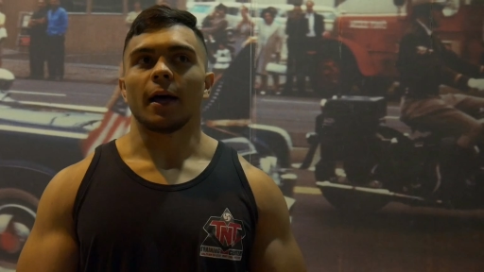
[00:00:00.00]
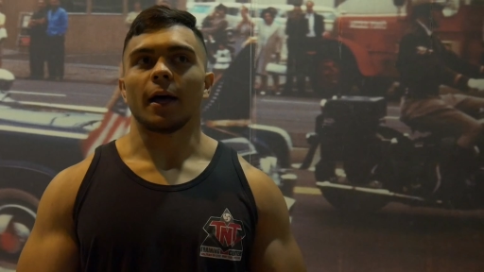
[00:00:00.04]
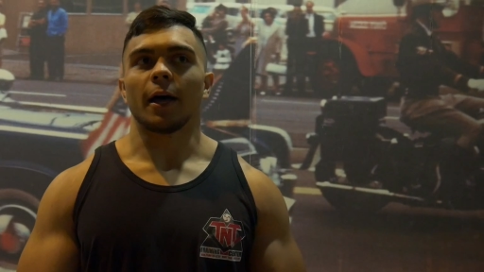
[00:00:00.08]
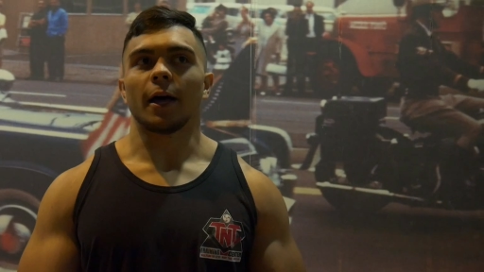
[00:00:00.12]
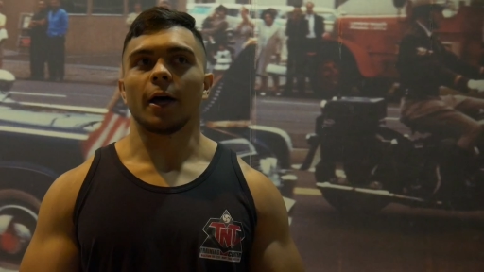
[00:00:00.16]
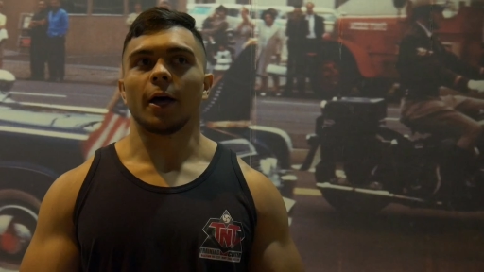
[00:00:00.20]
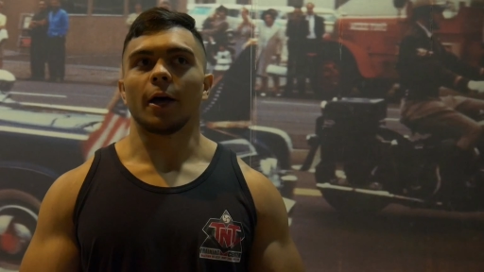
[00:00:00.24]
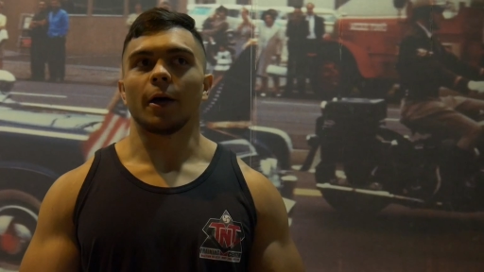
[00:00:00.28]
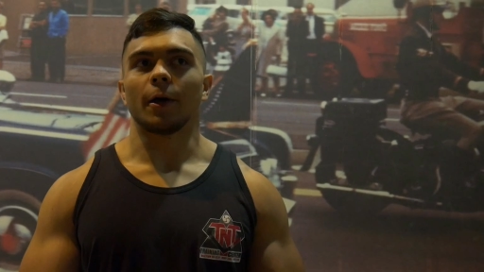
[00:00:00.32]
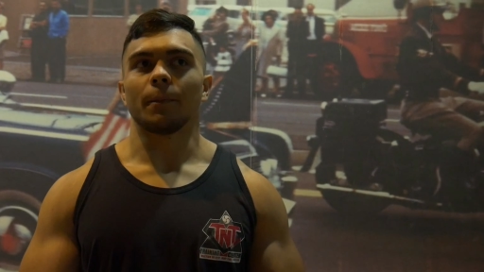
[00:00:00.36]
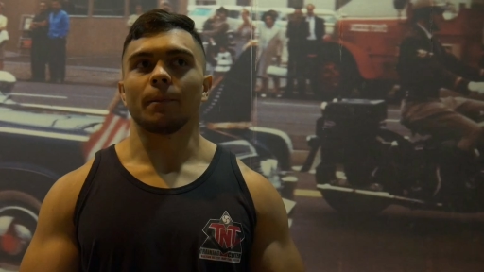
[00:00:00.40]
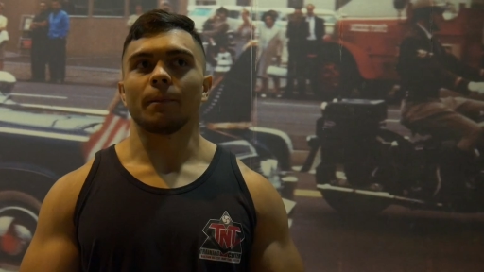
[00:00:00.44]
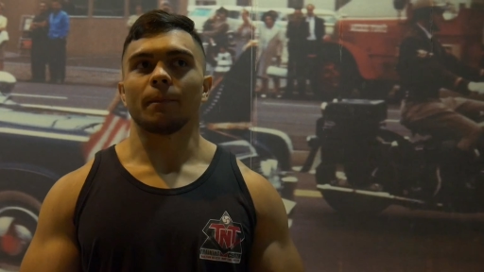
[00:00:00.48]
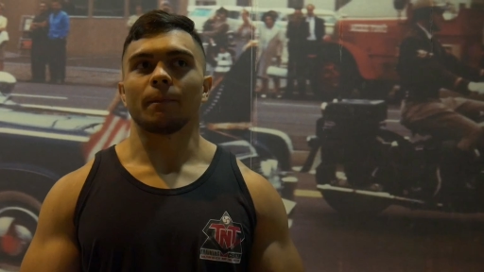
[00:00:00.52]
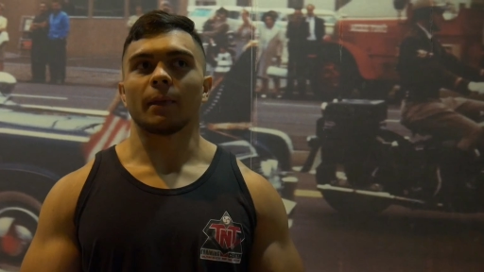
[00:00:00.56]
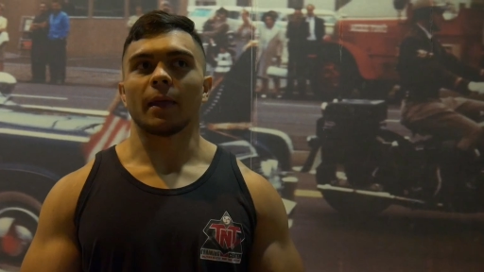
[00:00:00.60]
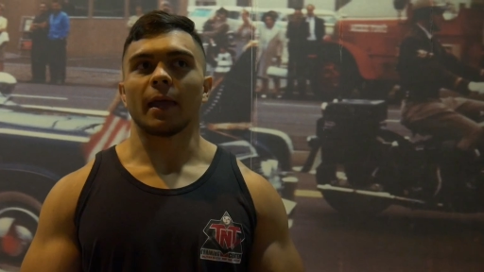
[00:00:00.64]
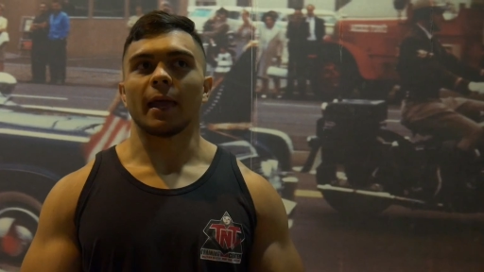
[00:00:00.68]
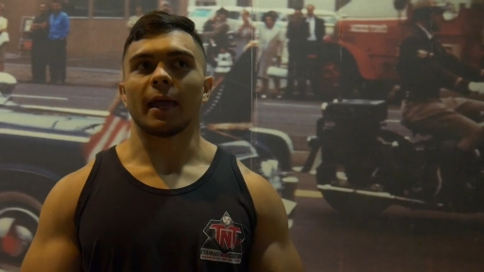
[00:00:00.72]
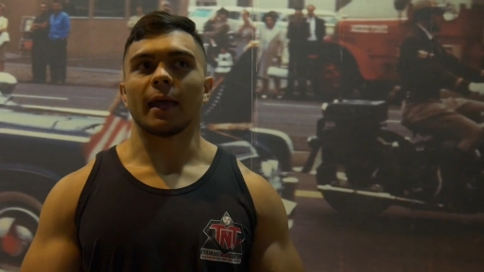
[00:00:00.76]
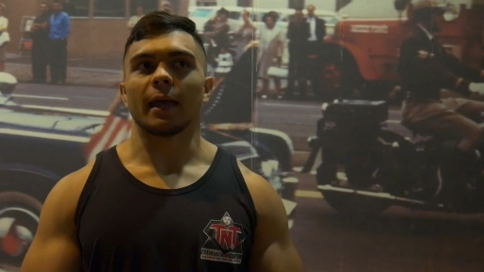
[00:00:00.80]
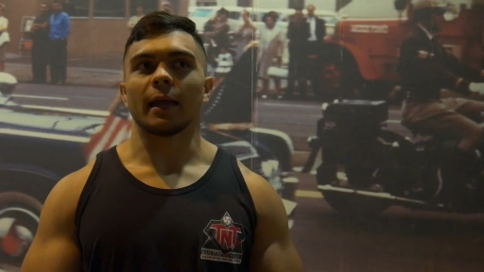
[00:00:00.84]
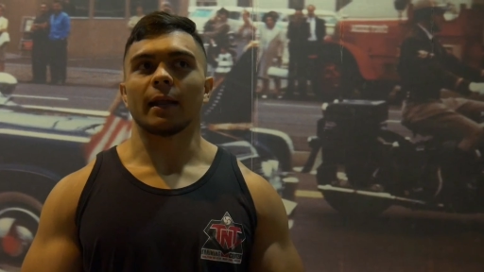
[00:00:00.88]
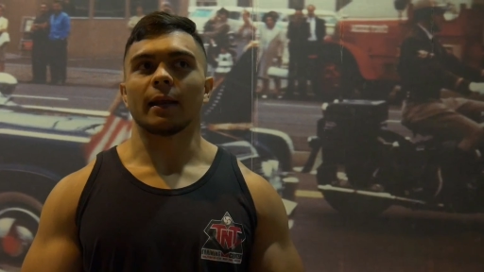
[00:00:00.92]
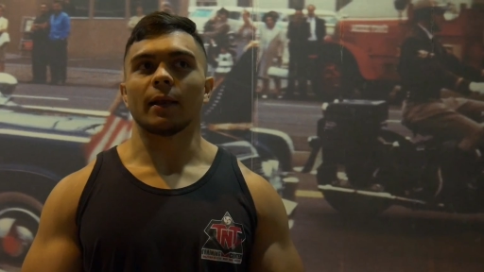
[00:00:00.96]

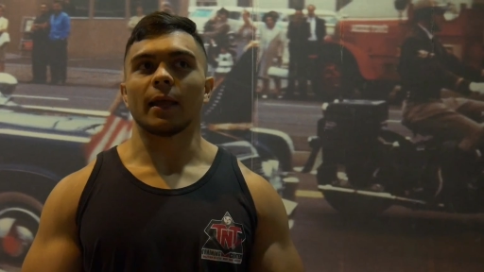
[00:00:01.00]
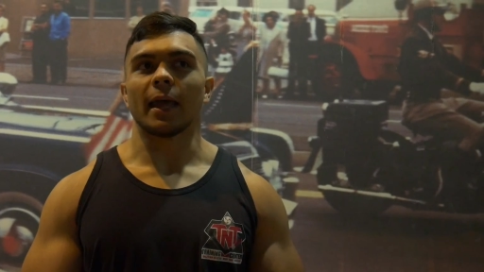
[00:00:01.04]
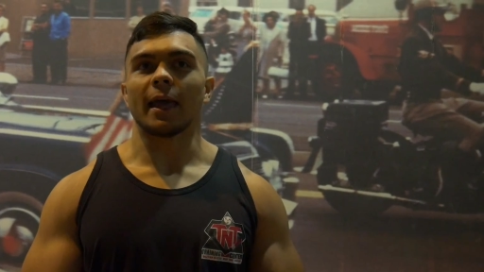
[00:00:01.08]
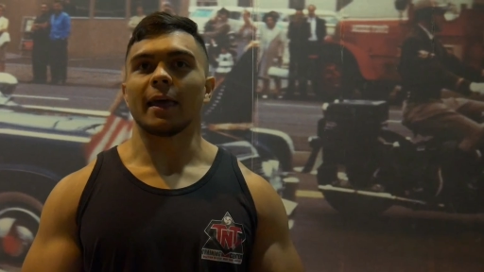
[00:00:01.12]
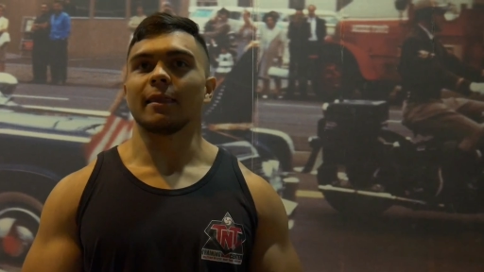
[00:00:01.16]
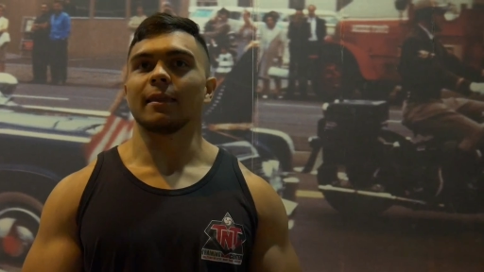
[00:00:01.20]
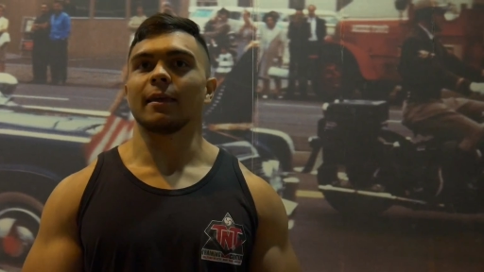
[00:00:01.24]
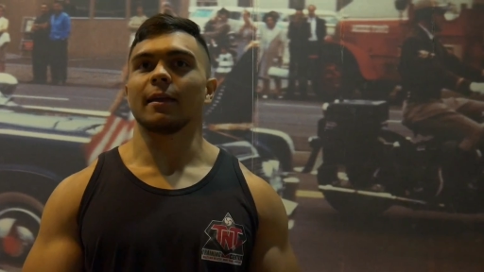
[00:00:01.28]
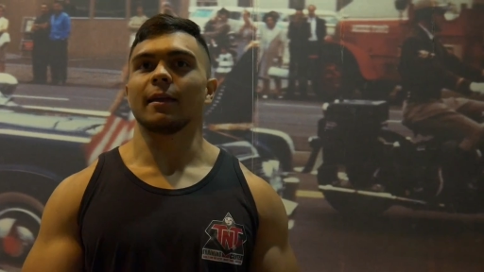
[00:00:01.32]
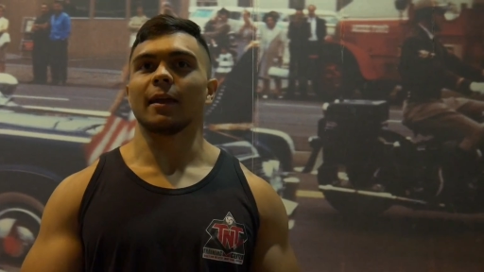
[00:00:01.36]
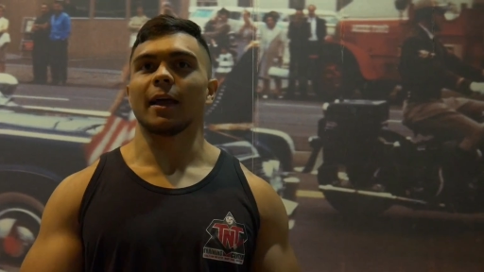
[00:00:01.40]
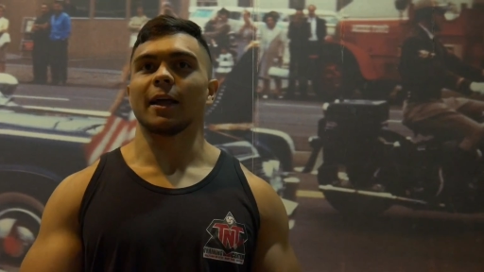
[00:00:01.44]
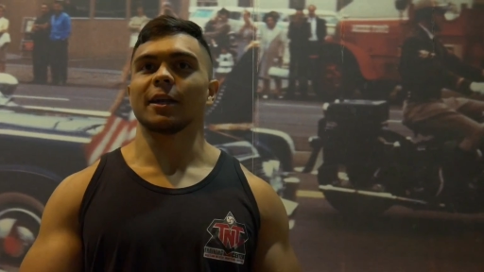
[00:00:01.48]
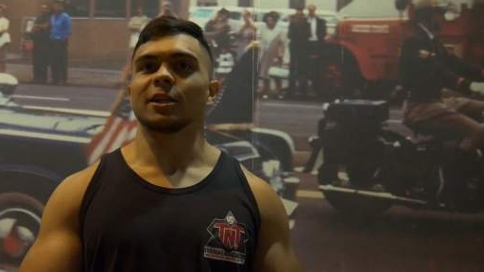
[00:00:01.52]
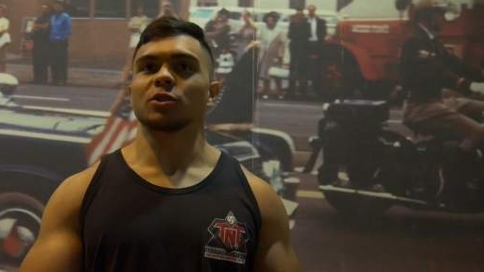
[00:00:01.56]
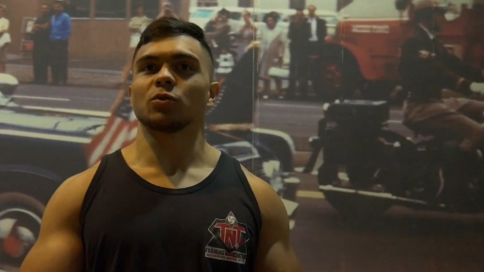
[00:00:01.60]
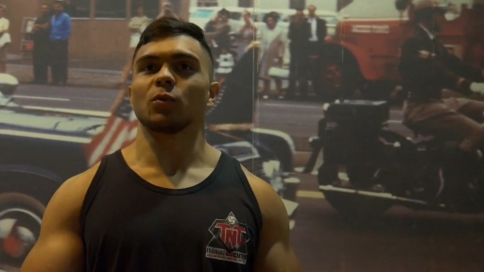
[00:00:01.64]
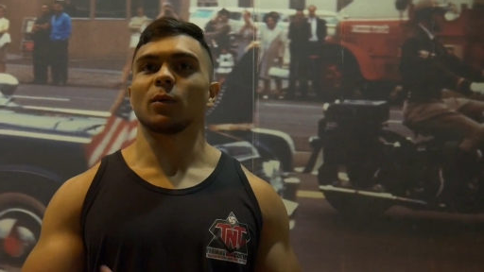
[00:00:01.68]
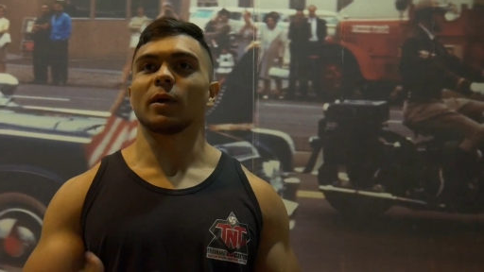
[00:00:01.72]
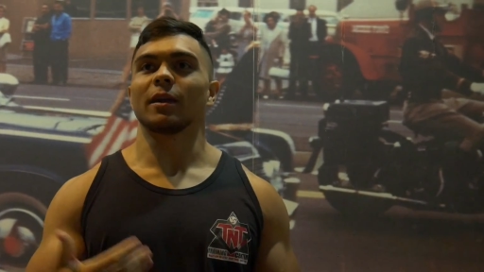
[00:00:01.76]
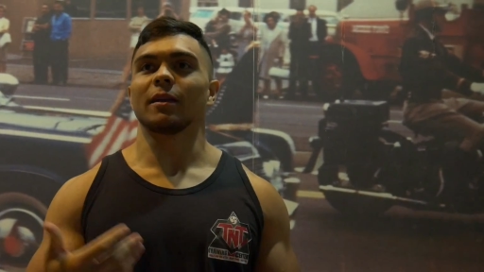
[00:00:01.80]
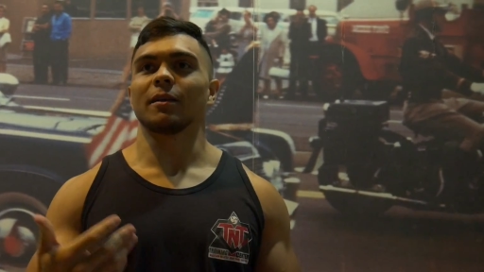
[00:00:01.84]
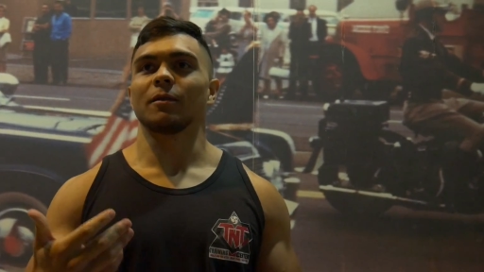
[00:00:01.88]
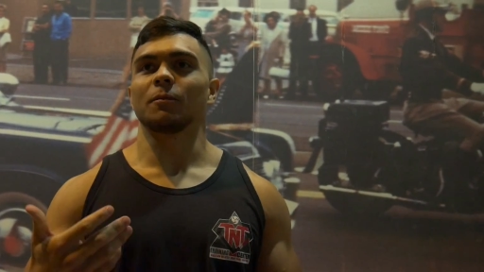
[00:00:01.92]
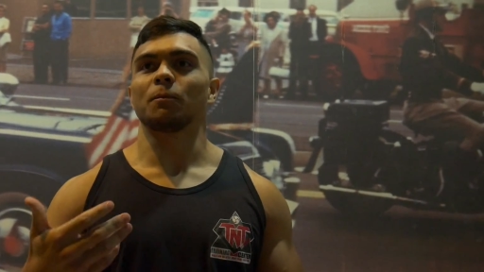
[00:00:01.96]
And then I
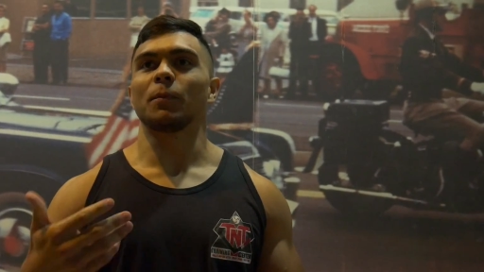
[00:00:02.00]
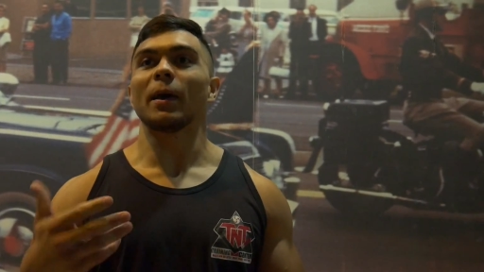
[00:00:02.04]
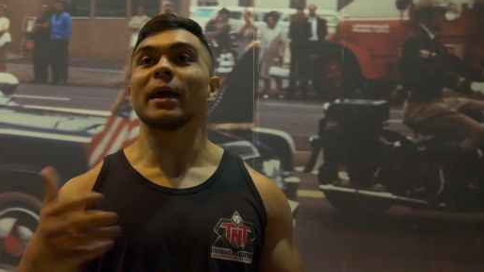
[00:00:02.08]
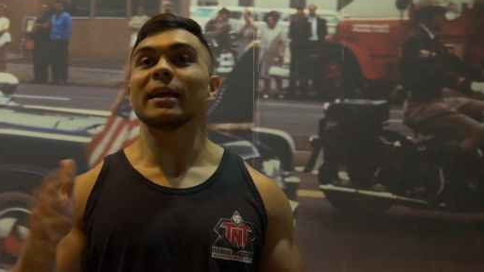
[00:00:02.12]
just wanted,